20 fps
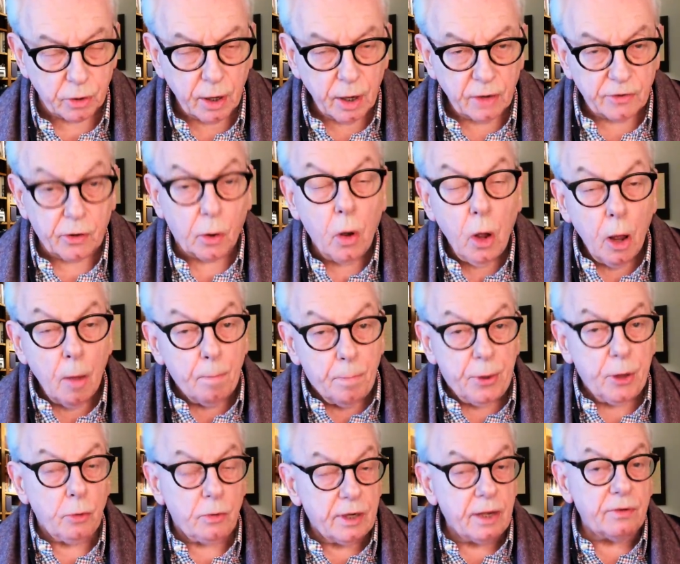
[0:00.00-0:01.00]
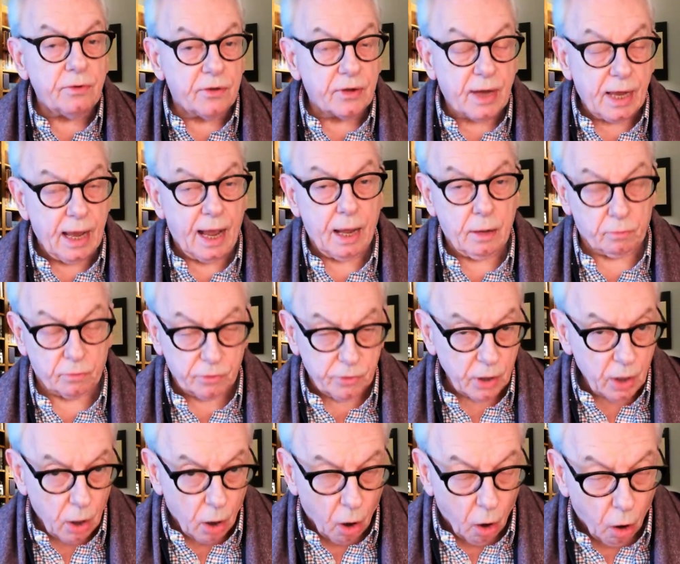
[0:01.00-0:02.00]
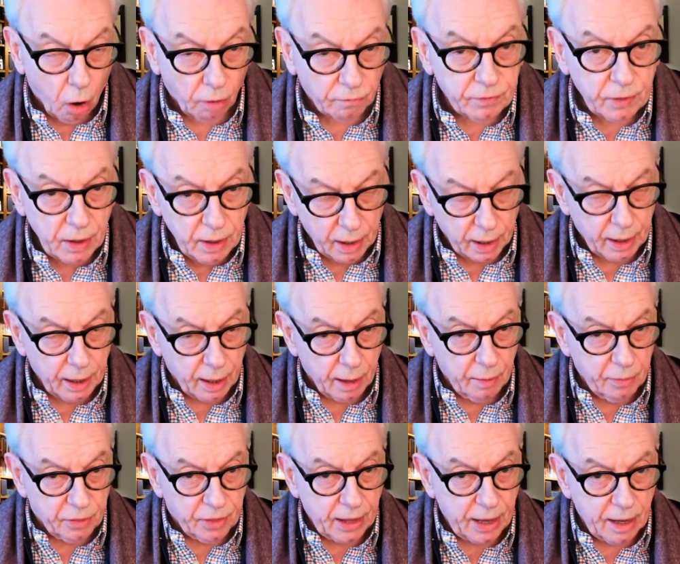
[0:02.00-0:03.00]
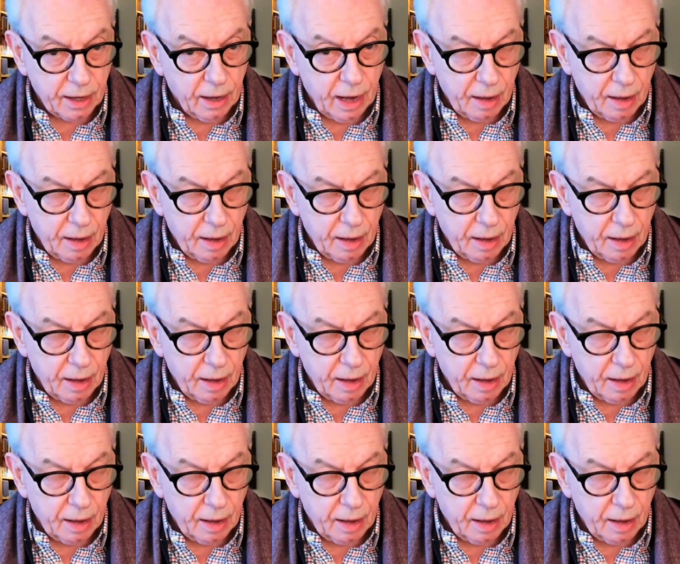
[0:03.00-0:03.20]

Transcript: So Putin's account of uh, the,